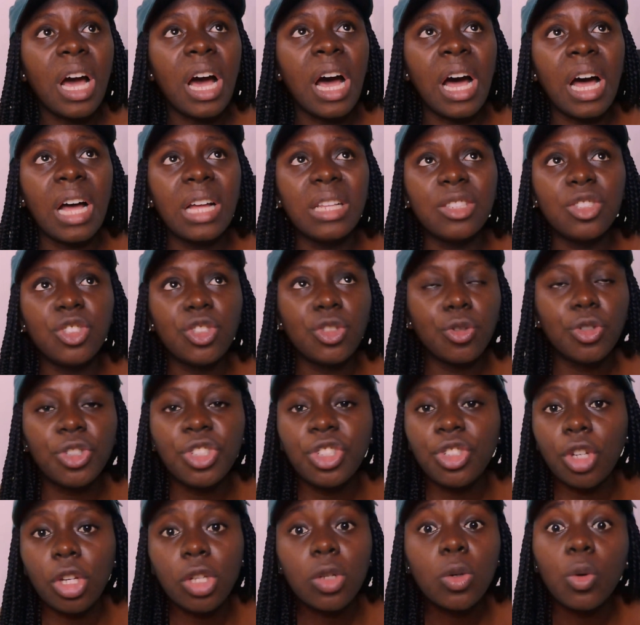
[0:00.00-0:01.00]
and you know,
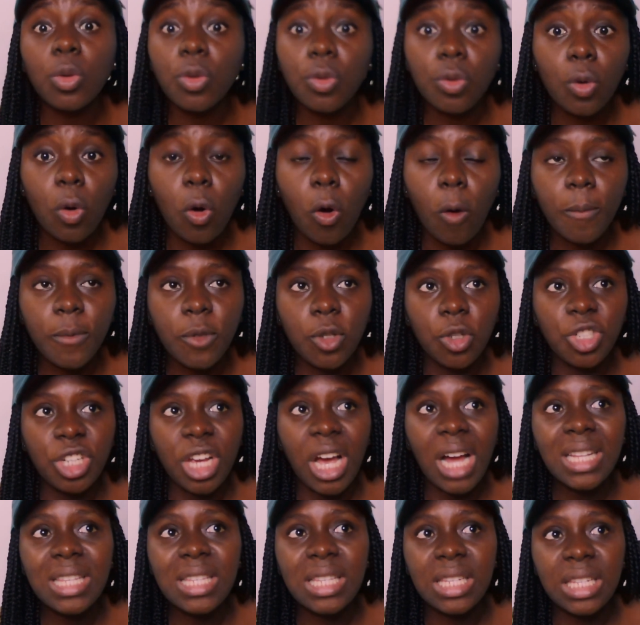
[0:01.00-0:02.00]
she just couldn't cope, so she
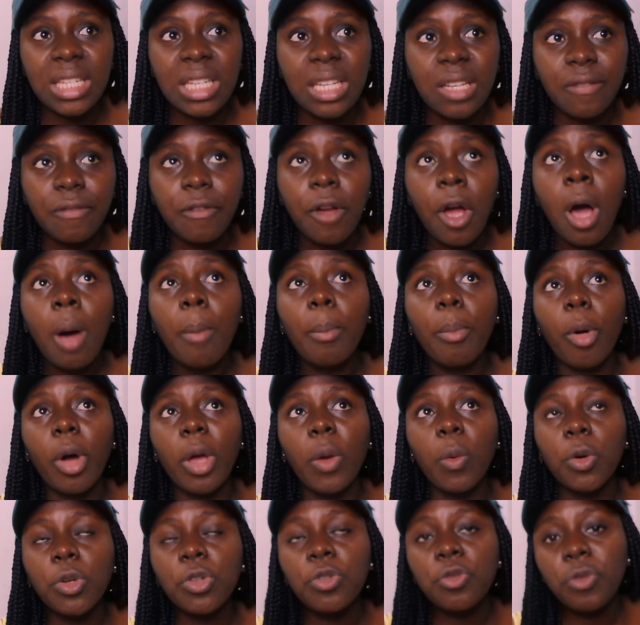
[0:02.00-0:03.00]
had to leave. But
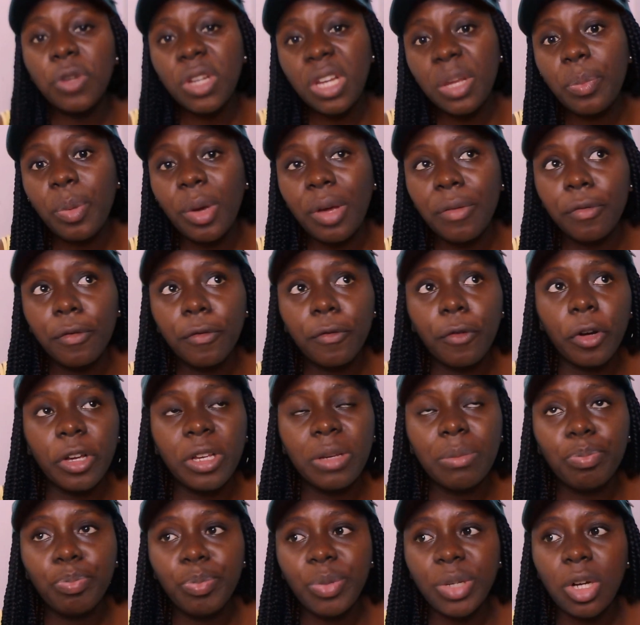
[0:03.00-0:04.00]
it was really painful for
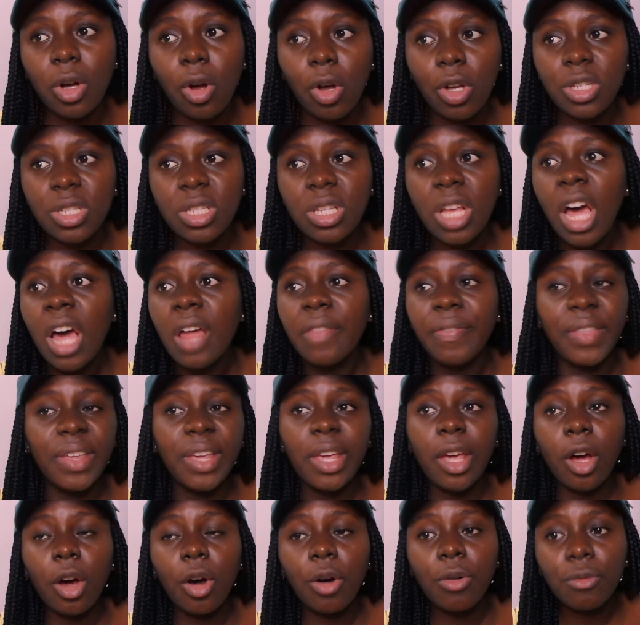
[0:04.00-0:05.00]
him because the
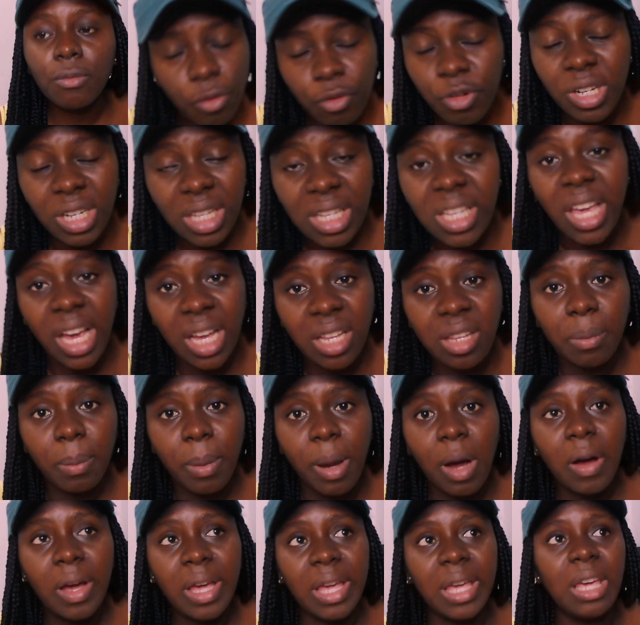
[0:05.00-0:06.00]
girl really cared
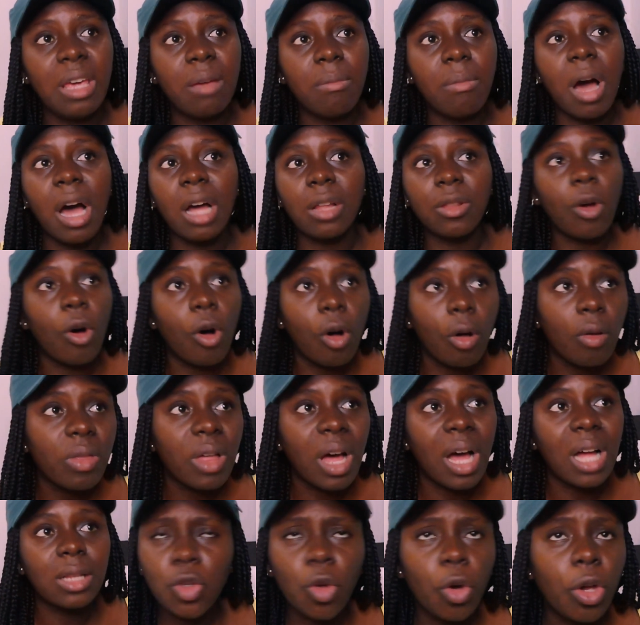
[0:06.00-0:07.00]
about him and all
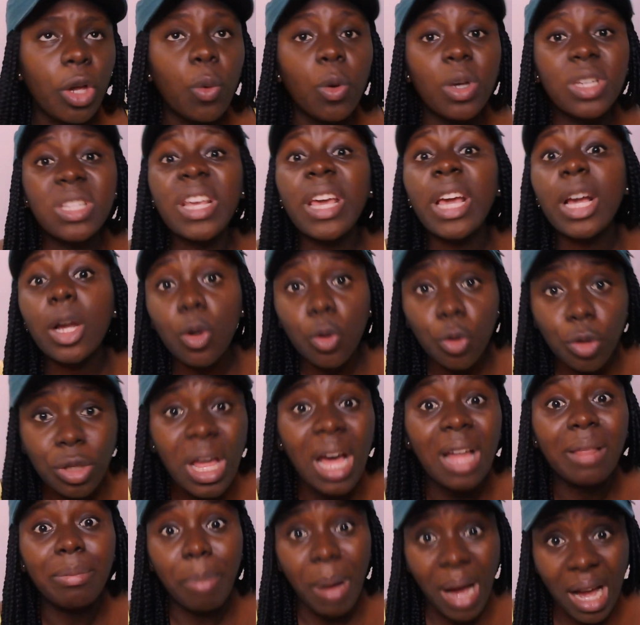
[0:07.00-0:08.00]
that. So it was a good
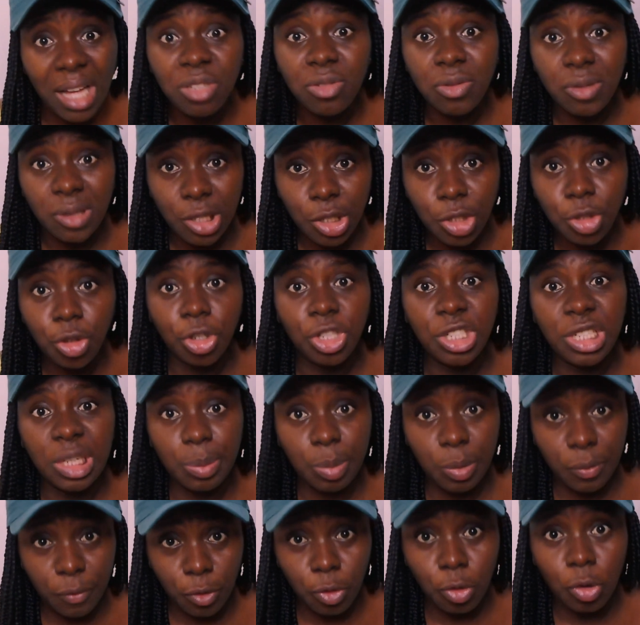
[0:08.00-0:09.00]
and bad
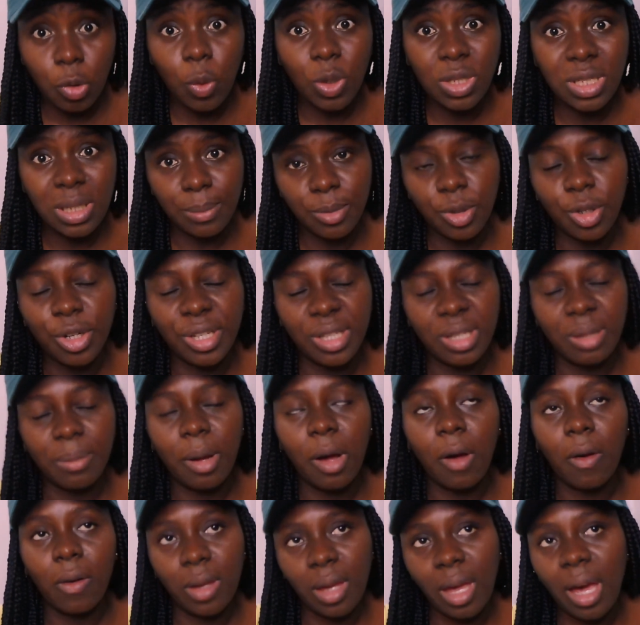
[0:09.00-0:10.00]
relationship, if you know what I'm talking
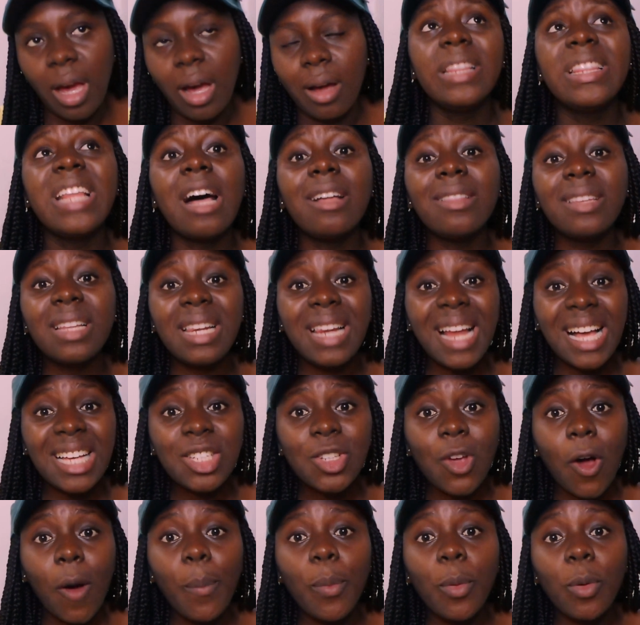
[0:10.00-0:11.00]
about. Yeah. Now the
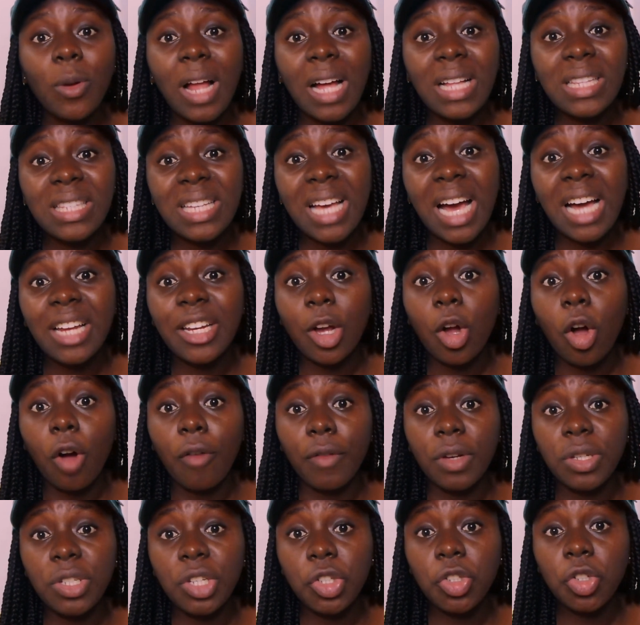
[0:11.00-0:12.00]
last couple Aunty had a
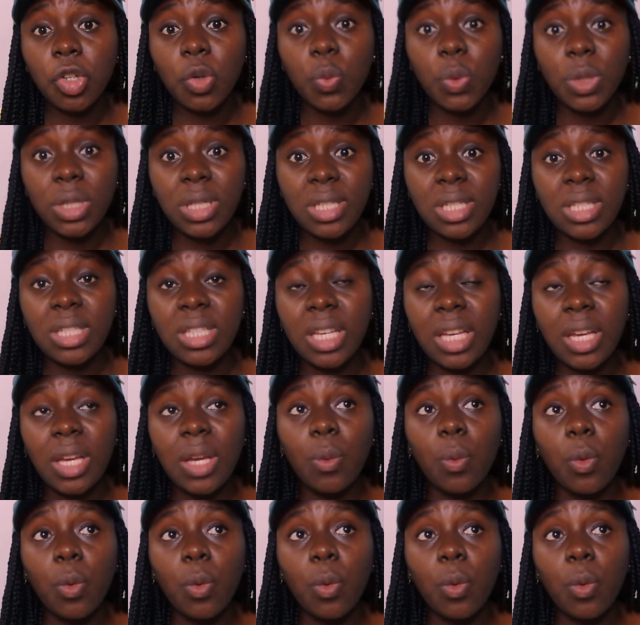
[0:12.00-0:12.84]
conversation with today